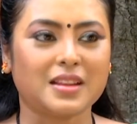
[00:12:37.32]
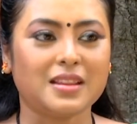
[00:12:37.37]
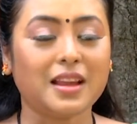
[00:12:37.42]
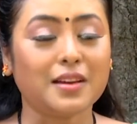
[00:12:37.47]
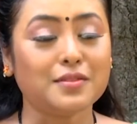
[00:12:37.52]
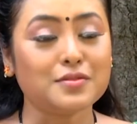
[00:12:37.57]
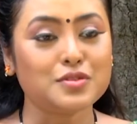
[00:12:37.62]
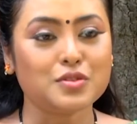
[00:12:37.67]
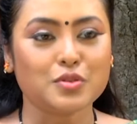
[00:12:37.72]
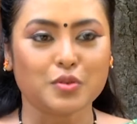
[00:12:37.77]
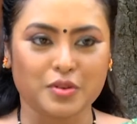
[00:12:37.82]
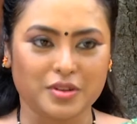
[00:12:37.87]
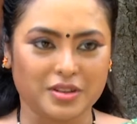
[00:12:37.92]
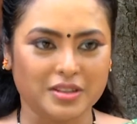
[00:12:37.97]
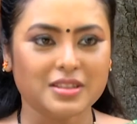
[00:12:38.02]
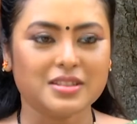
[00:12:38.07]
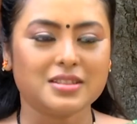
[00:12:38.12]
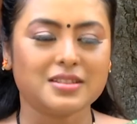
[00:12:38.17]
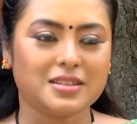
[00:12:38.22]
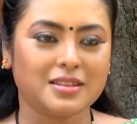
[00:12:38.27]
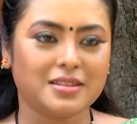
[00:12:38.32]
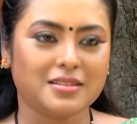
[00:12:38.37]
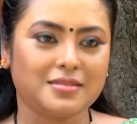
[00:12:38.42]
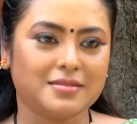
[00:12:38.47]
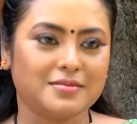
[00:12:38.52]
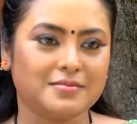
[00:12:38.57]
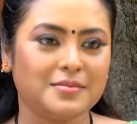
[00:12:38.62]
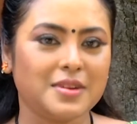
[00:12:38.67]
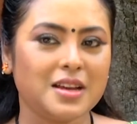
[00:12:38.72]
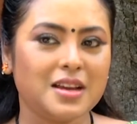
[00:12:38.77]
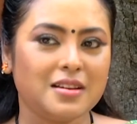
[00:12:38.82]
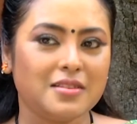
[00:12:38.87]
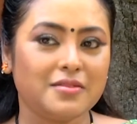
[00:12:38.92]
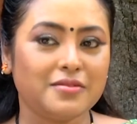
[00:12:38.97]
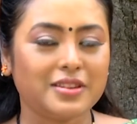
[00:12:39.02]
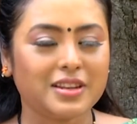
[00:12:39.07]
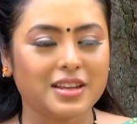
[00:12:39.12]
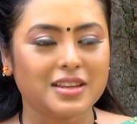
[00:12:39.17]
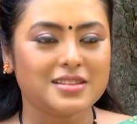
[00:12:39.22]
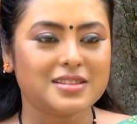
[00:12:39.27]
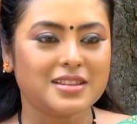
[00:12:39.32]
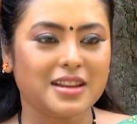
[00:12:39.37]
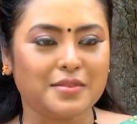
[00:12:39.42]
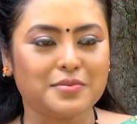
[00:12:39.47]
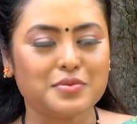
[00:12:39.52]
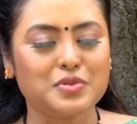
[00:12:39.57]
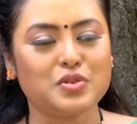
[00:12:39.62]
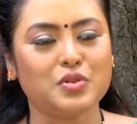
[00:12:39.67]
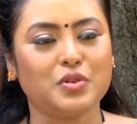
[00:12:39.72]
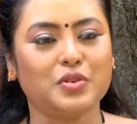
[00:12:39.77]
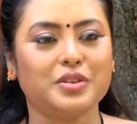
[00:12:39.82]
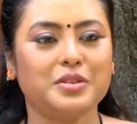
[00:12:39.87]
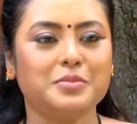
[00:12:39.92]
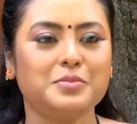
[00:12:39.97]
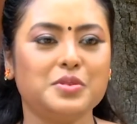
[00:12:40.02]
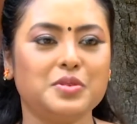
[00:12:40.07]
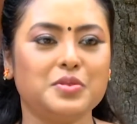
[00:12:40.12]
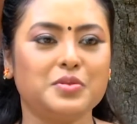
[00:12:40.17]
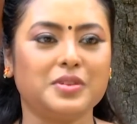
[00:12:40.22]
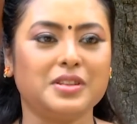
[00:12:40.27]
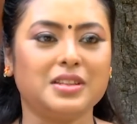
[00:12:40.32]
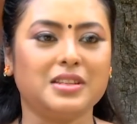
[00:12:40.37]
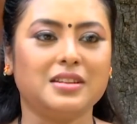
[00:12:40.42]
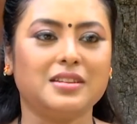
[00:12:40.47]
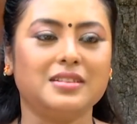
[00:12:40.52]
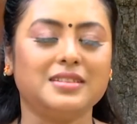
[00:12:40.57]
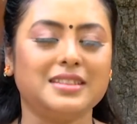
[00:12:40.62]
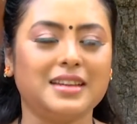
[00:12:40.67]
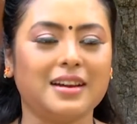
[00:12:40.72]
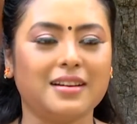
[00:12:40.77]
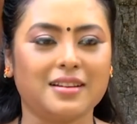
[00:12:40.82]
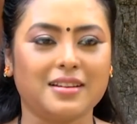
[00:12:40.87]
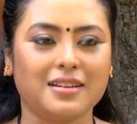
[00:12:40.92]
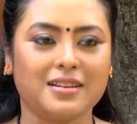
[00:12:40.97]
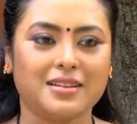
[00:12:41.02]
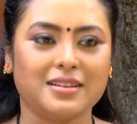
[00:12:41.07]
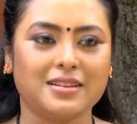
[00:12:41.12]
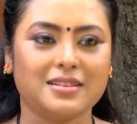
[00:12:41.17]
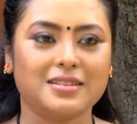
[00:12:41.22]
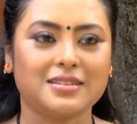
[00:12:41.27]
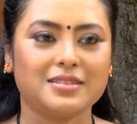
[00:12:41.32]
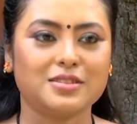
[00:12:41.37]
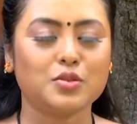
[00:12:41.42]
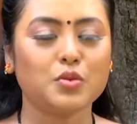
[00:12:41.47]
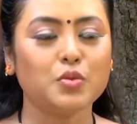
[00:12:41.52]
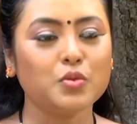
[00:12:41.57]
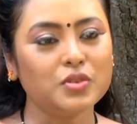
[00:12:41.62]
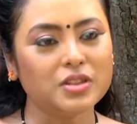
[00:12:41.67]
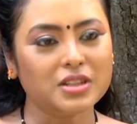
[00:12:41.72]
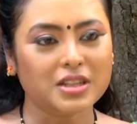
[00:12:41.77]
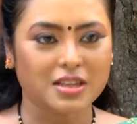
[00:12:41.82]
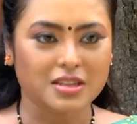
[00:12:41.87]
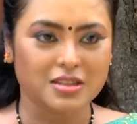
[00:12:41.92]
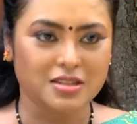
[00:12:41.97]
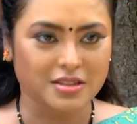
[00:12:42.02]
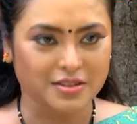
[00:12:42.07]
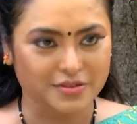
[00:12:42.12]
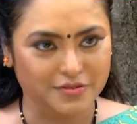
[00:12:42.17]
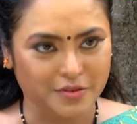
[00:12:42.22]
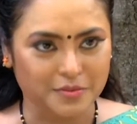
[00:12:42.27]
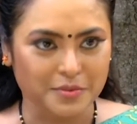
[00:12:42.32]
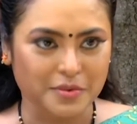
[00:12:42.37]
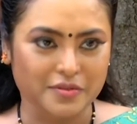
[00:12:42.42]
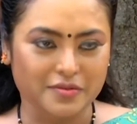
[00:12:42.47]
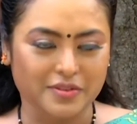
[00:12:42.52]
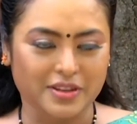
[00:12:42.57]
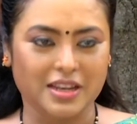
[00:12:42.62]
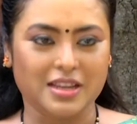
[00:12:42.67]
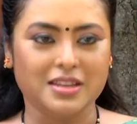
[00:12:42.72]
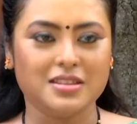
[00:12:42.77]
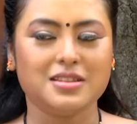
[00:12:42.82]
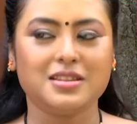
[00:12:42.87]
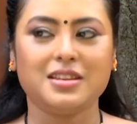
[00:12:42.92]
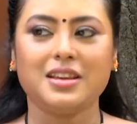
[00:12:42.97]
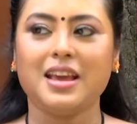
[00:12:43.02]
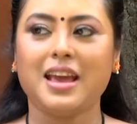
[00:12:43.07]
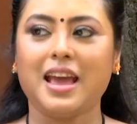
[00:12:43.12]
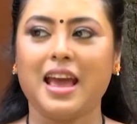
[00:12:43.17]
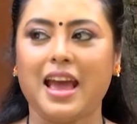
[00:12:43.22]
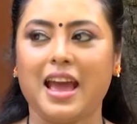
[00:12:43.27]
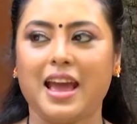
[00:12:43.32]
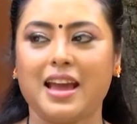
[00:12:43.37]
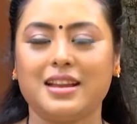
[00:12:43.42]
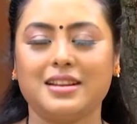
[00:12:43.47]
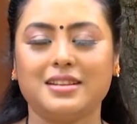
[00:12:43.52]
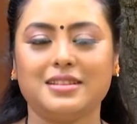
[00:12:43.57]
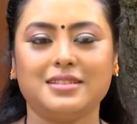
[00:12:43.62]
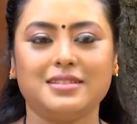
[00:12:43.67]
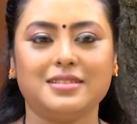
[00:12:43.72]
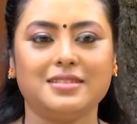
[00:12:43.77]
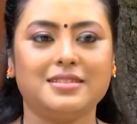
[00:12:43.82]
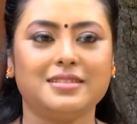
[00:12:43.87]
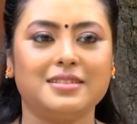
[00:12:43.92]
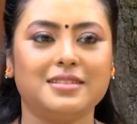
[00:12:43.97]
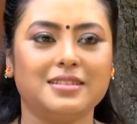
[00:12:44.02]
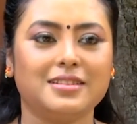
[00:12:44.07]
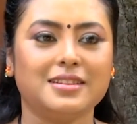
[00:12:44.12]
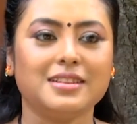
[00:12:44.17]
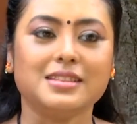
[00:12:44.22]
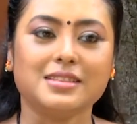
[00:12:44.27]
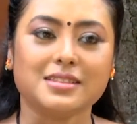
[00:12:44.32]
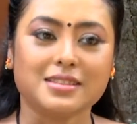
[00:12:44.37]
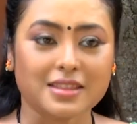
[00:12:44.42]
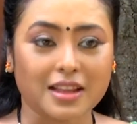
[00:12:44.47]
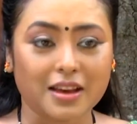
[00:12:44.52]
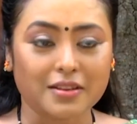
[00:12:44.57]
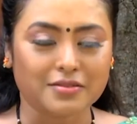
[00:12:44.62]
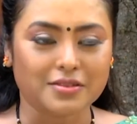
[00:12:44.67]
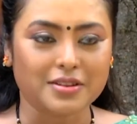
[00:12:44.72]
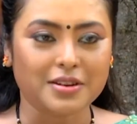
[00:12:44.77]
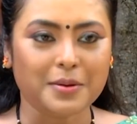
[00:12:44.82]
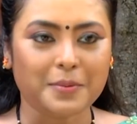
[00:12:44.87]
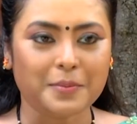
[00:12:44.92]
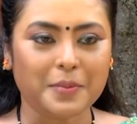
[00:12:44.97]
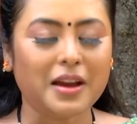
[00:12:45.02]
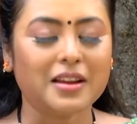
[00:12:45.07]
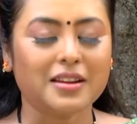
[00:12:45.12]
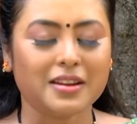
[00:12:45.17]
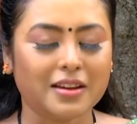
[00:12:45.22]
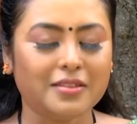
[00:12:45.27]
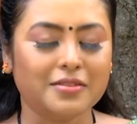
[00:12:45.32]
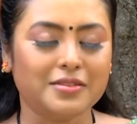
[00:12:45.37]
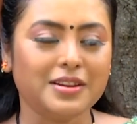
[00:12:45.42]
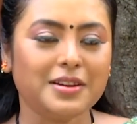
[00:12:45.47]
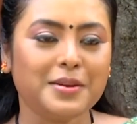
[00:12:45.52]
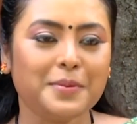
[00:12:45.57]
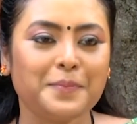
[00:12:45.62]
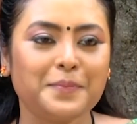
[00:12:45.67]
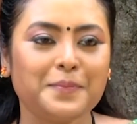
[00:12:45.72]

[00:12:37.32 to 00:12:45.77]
love story, it's a village love story between a young school teacher from the village and his lover, her lover.